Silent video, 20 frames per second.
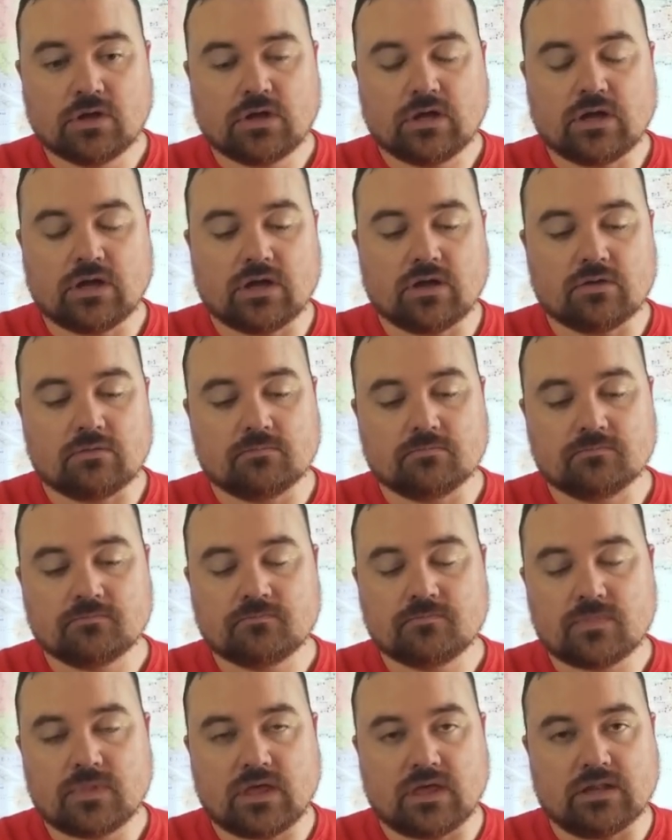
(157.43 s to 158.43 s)

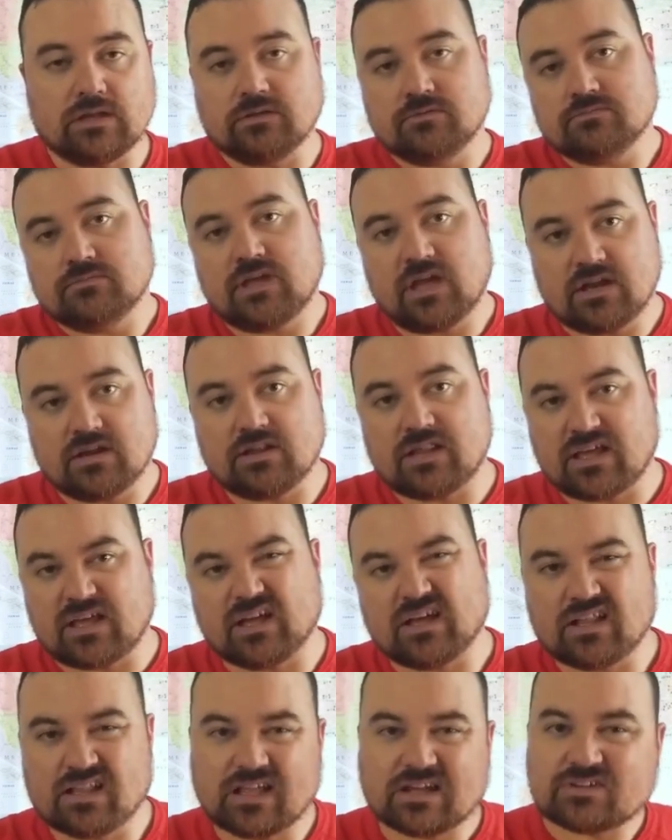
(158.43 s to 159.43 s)
and kind of like
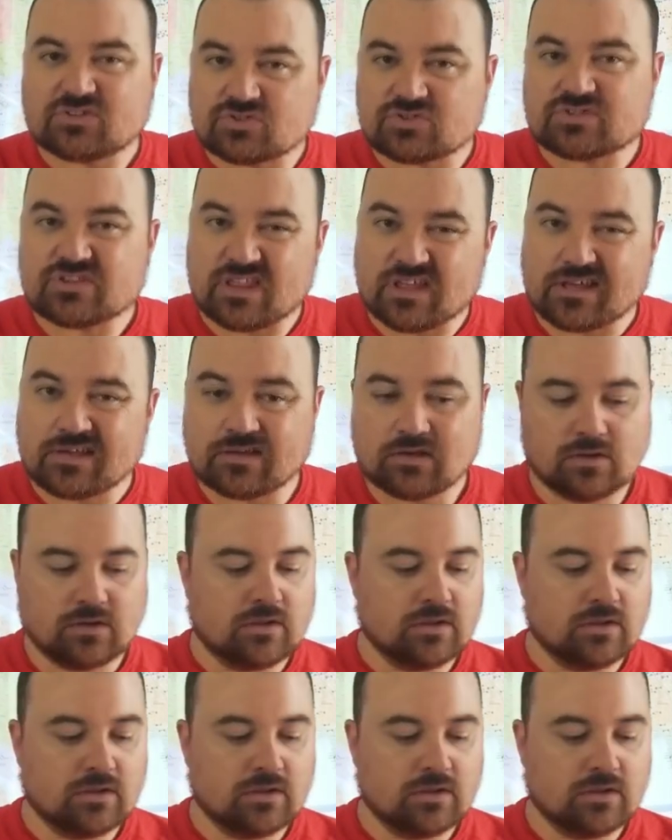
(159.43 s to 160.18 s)
a collector's thing.